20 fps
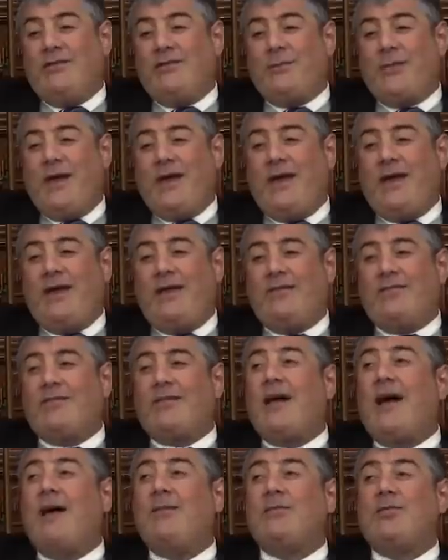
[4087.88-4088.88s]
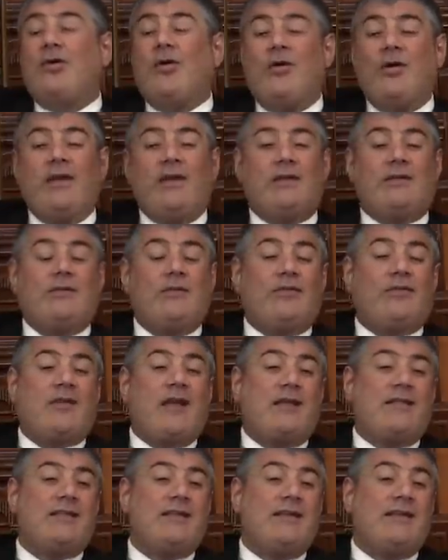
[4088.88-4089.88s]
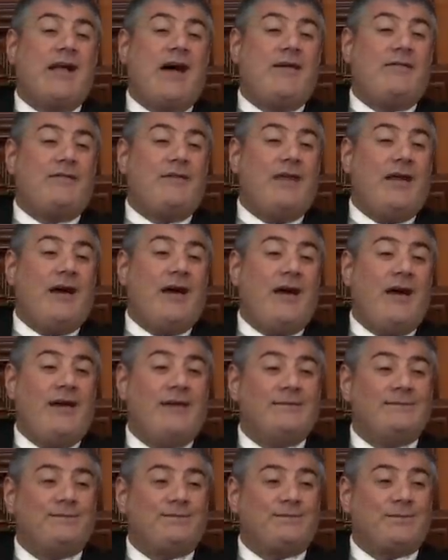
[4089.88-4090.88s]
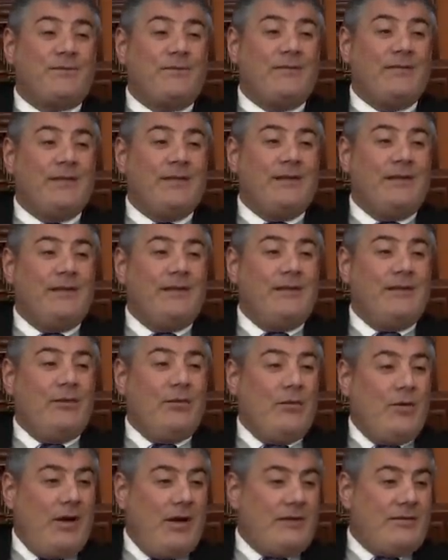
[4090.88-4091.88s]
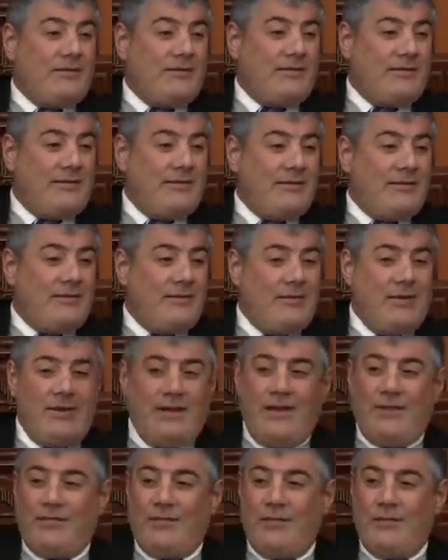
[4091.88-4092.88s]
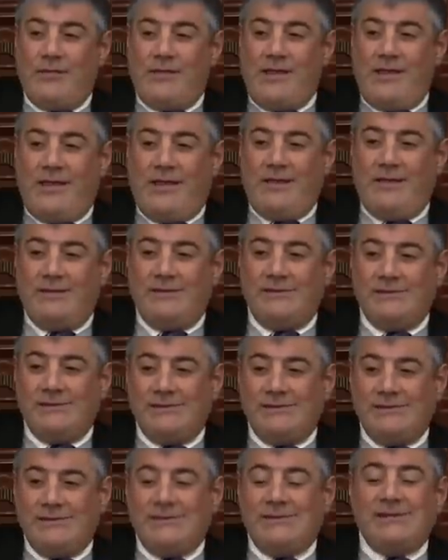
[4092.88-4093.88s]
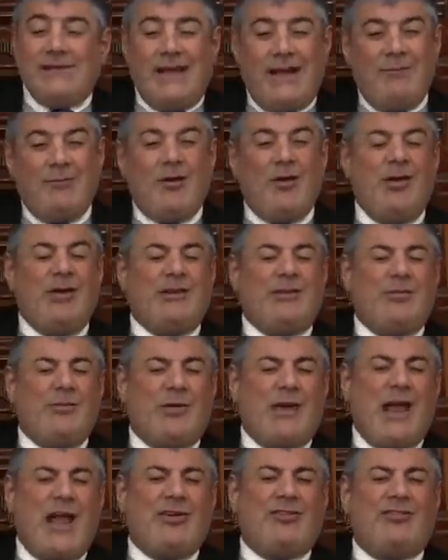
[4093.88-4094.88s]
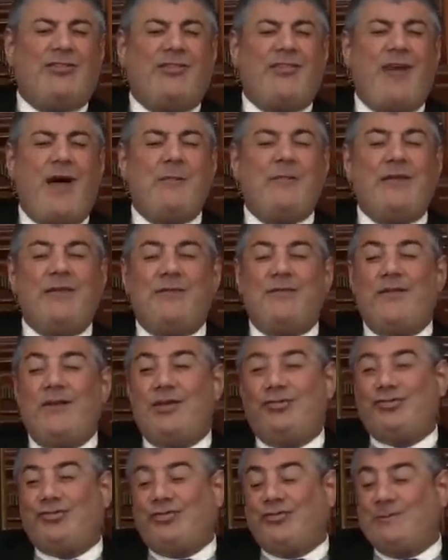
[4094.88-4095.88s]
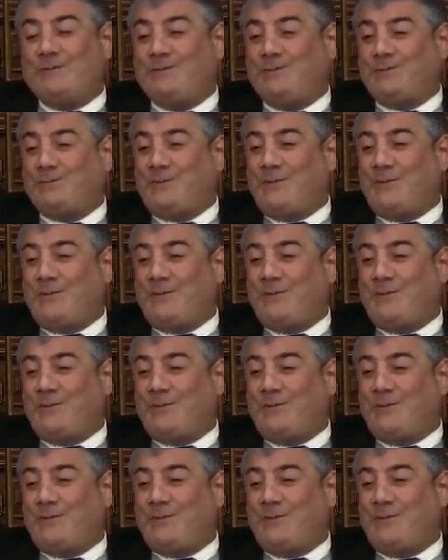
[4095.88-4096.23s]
to his parents, I'm going to Scandinavia. What? What do you have over there? I'm going to catch salmon fish